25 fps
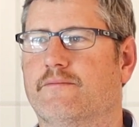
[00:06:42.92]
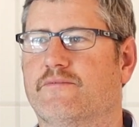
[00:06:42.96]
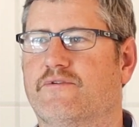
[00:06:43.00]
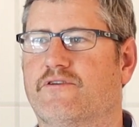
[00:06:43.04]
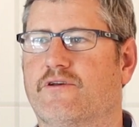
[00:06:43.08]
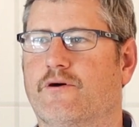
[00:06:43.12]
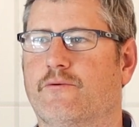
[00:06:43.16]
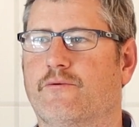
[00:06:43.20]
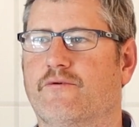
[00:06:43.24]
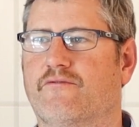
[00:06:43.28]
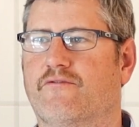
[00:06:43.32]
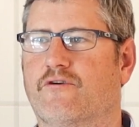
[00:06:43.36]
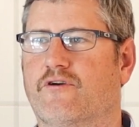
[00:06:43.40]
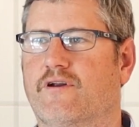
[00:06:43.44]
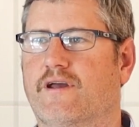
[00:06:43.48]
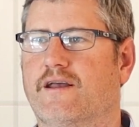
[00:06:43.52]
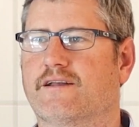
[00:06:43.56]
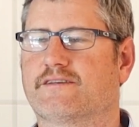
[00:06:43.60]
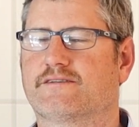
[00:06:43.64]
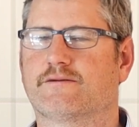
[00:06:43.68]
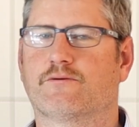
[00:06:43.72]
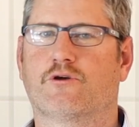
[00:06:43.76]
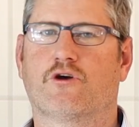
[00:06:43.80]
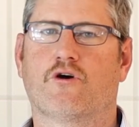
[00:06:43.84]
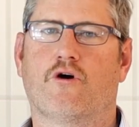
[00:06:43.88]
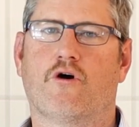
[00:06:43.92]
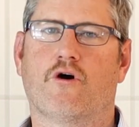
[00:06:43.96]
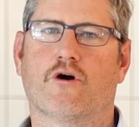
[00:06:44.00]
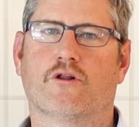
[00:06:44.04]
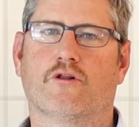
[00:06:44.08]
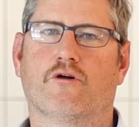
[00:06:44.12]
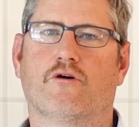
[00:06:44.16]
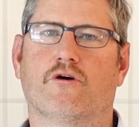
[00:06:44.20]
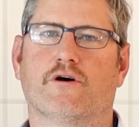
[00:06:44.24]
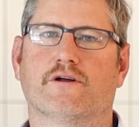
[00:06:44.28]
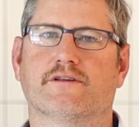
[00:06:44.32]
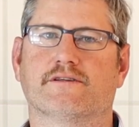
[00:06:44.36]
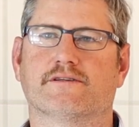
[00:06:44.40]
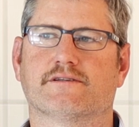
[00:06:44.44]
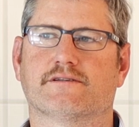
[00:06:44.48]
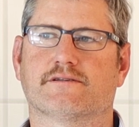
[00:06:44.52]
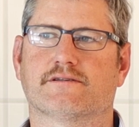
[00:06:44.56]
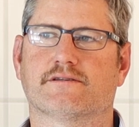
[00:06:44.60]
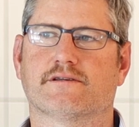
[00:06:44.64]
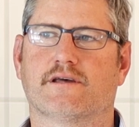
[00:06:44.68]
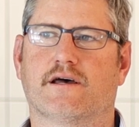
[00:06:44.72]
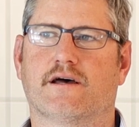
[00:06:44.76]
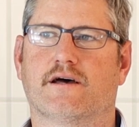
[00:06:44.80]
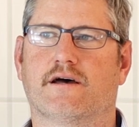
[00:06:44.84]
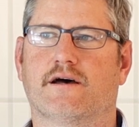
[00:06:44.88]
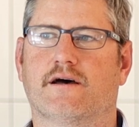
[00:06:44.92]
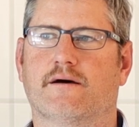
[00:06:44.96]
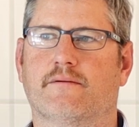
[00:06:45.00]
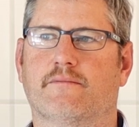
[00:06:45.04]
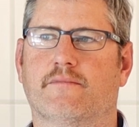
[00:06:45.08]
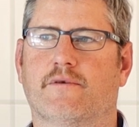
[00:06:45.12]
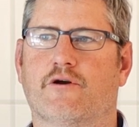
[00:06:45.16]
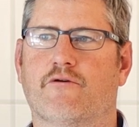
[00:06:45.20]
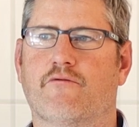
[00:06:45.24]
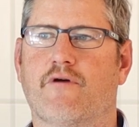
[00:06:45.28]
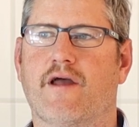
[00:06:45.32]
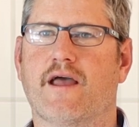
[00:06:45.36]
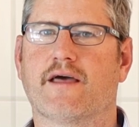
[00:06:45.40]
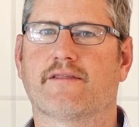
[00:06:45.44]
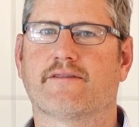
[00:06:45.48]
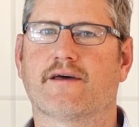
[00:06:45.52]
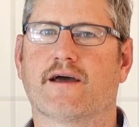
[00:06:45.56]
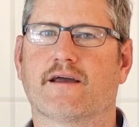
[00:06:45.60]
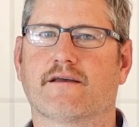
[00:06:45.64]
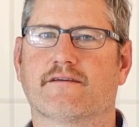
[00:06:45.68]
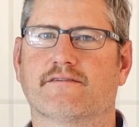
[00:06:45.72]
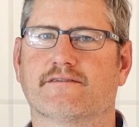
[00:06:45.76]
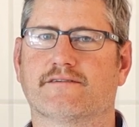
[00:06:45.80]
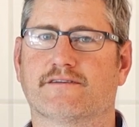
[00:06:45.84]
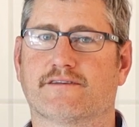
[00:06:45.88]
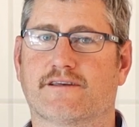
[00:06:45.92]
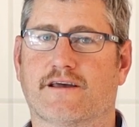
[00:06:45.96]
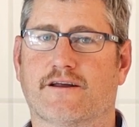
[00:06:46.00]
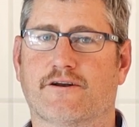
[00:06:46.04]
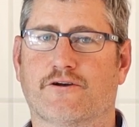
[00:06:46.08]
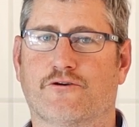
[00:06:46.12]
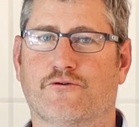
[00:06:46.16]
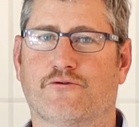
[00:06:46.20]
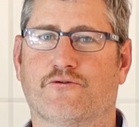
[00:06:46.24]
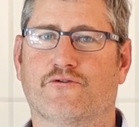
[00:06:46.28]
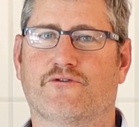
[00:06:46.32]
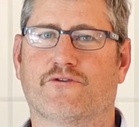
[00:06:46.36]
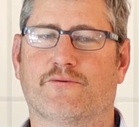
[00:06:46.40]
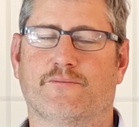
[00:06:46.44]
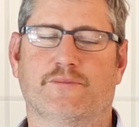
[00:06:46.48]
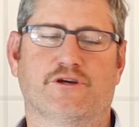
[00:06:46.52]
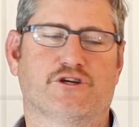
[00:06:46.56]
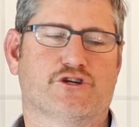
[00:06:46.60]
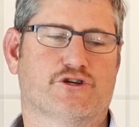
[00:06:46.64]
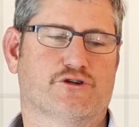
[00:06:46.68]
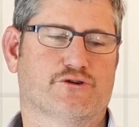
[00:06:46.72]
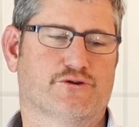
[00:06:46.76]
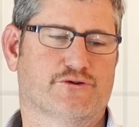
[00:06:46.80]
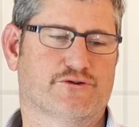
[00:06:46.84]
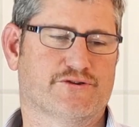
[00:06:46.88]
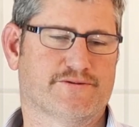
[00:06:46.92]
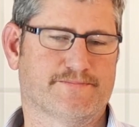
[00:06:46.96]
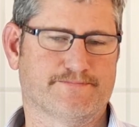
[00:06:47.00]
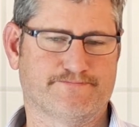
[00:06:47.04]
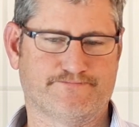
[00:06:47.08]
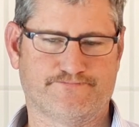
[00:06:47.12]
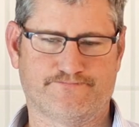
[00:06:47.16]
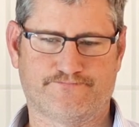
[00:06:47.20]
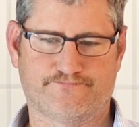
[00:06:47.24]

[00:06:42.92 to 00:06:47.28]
so we've got to get some guidelines around that because it's going to cause some issues.